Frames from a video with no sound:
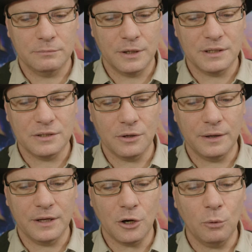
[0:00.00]
They
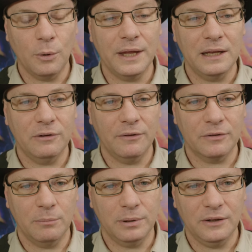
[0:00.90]
decide they don't want that level
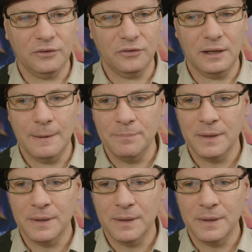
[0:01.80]
of complexity.